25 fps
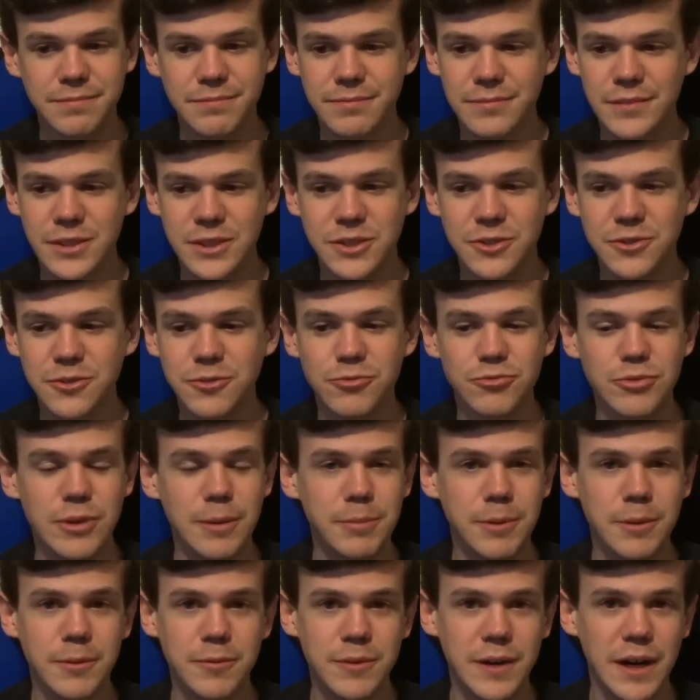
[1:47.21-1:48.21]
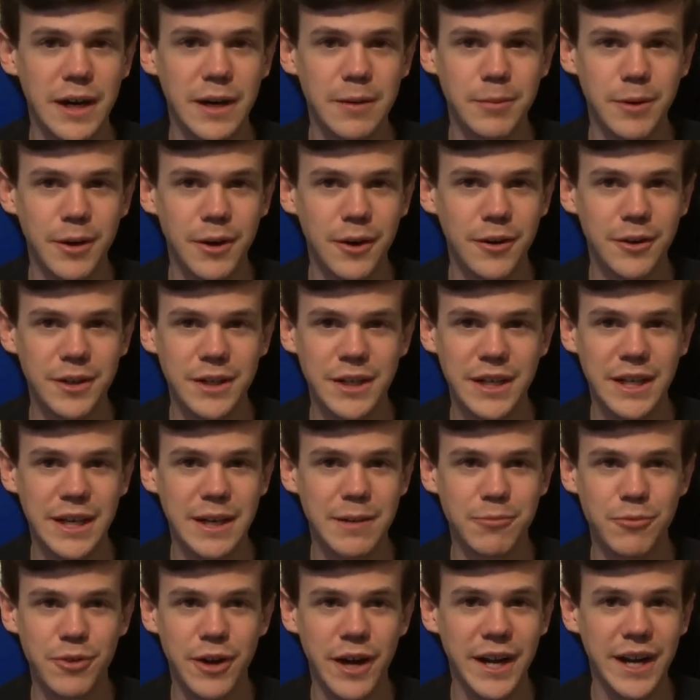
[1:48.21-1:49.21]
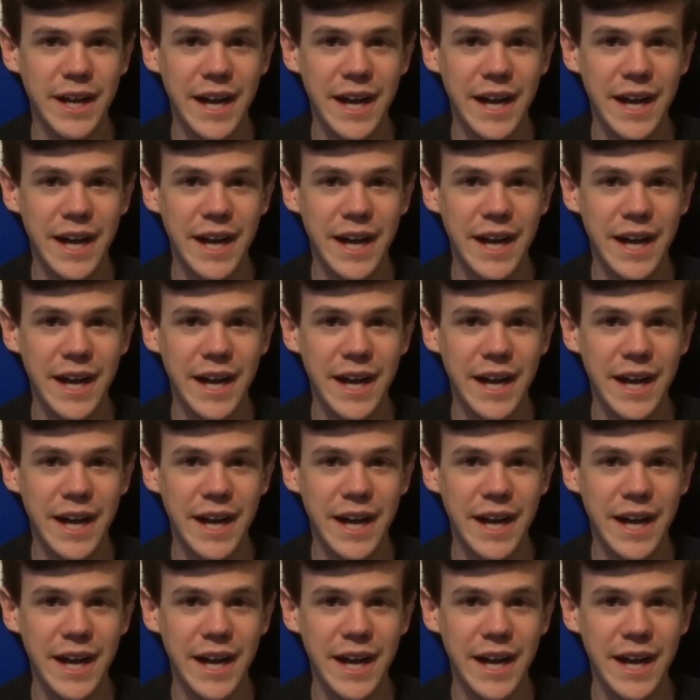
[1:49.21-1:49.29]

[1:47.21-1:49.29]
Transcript: this dude ripped the foul ball, and it came right